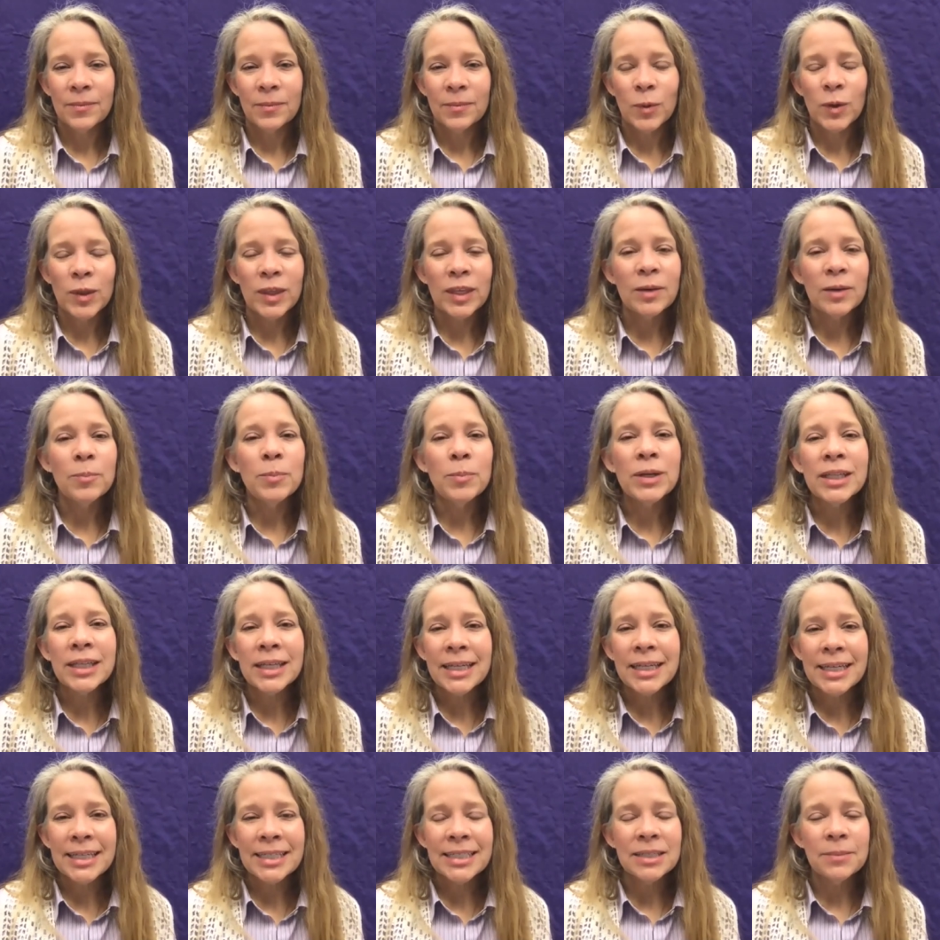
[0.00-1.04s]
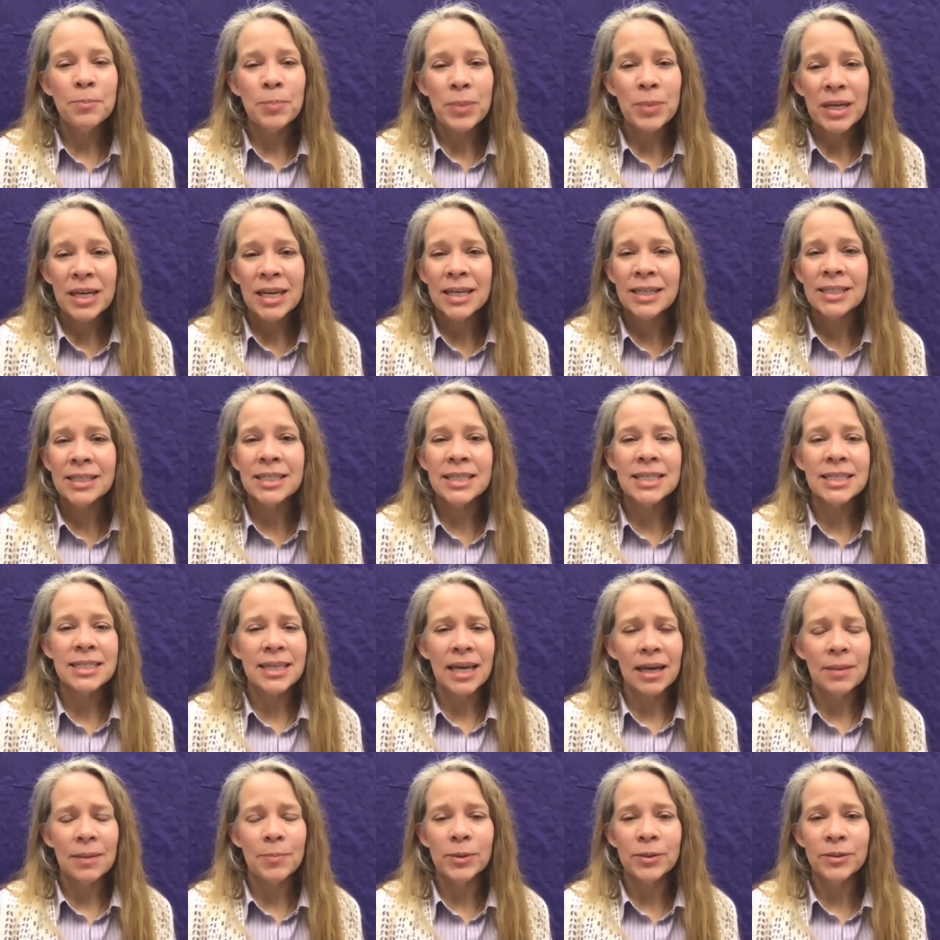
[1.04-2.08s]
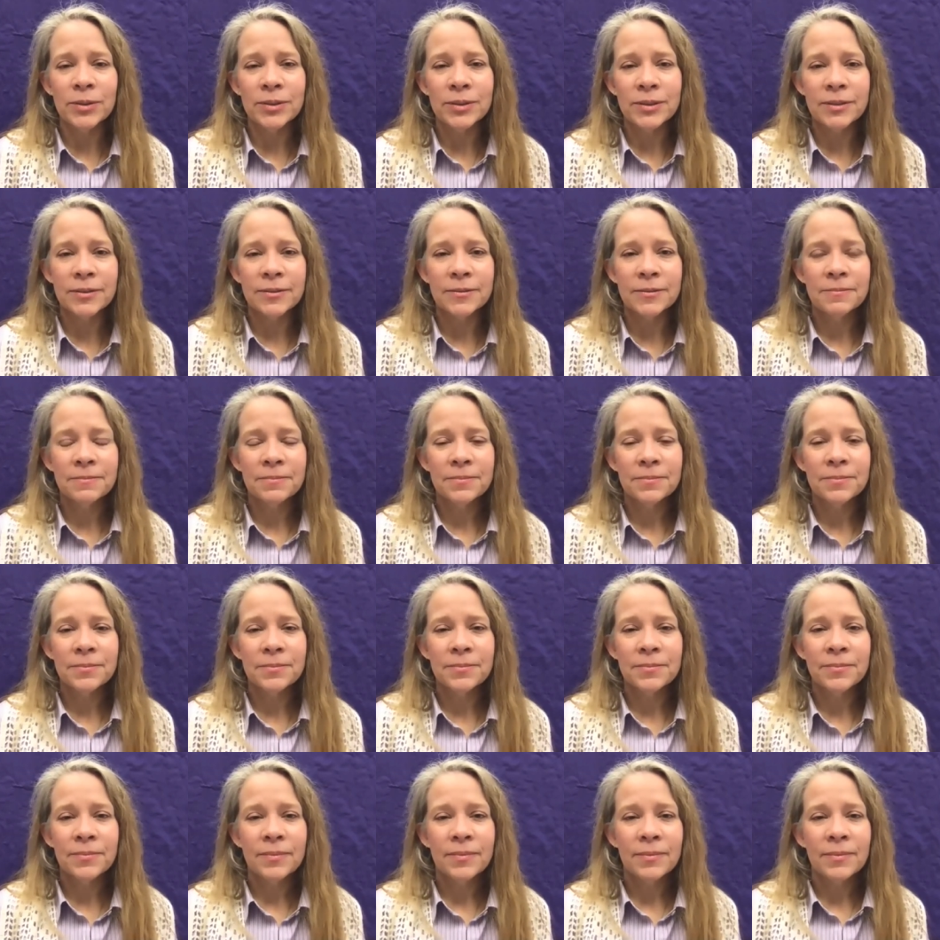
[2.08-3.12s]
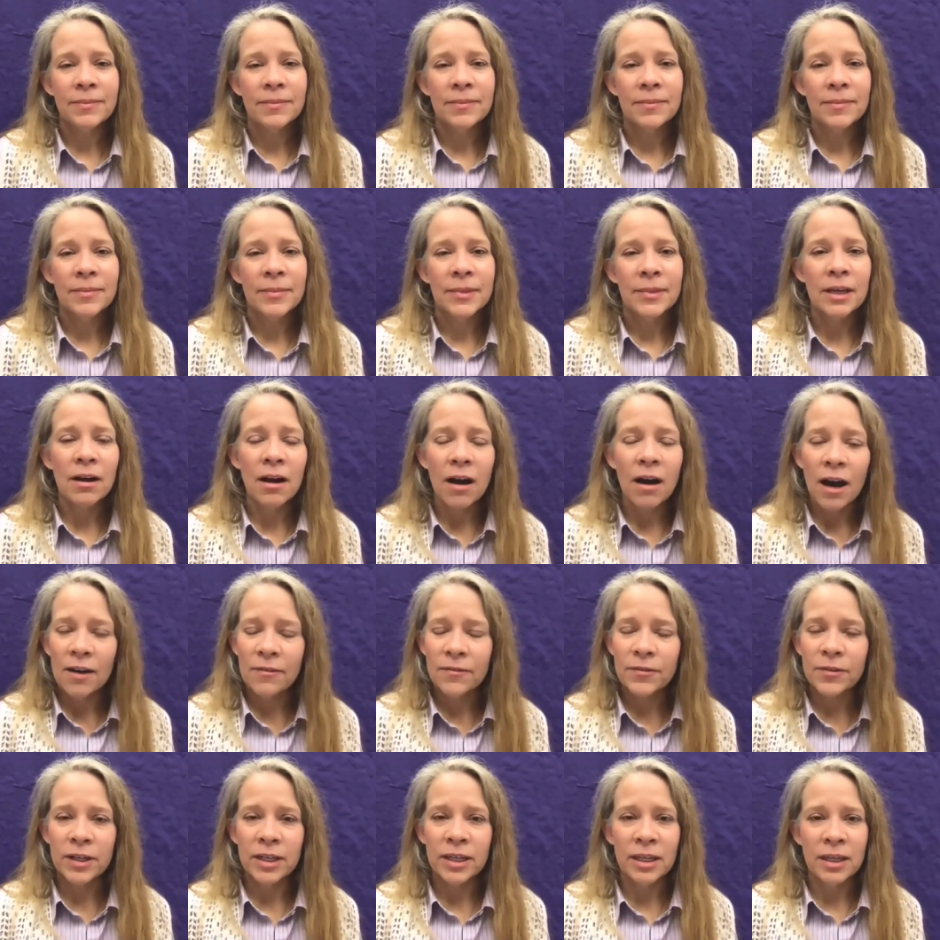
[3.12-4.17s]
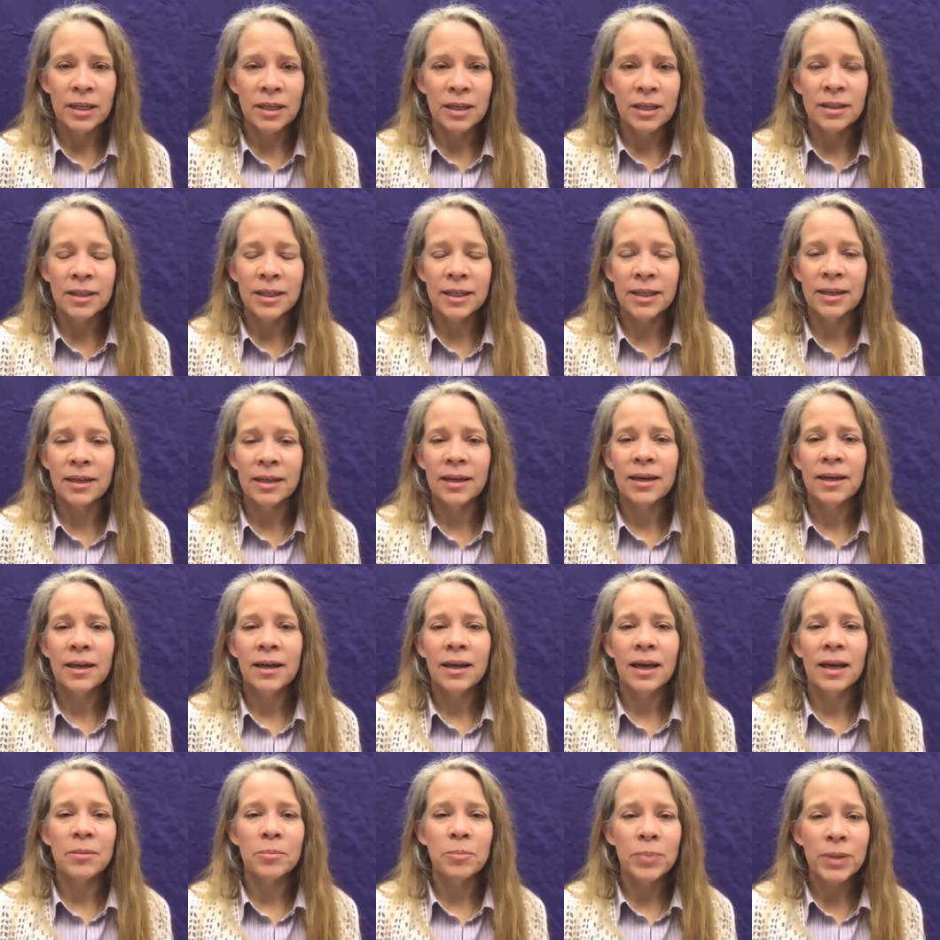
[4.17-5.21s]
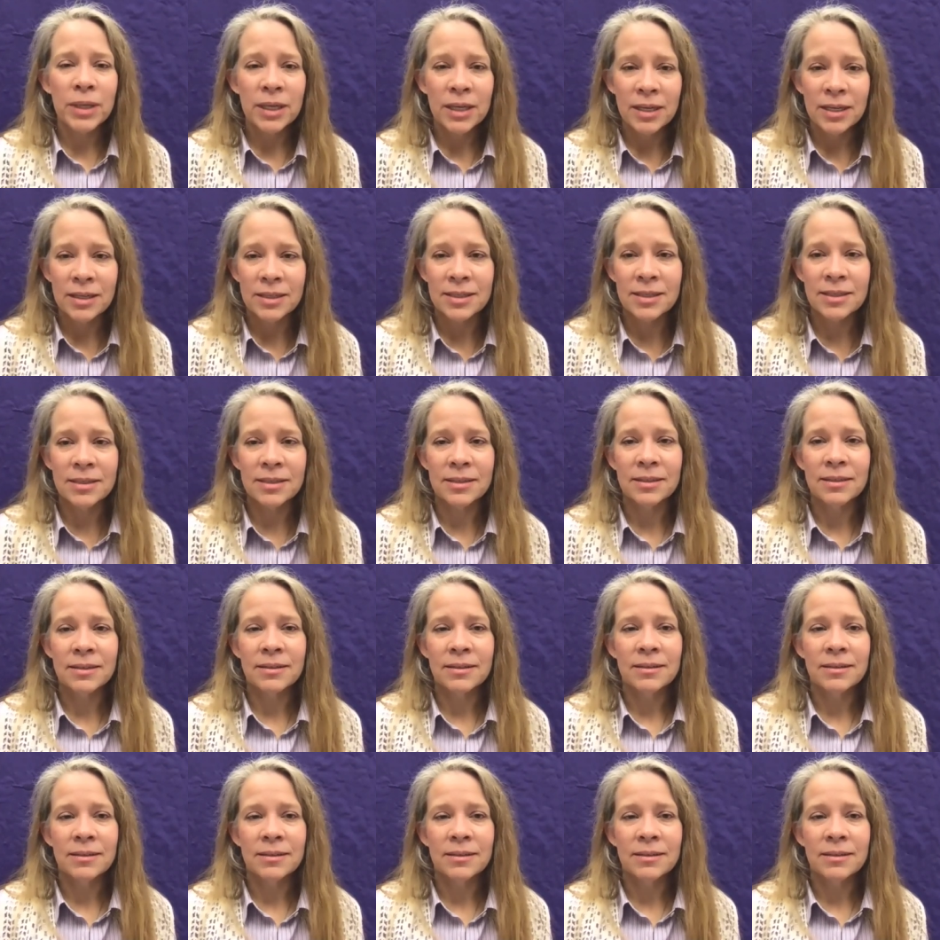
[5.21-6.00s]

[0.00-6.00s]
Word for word: with the ability to be disciples that offer healing and peace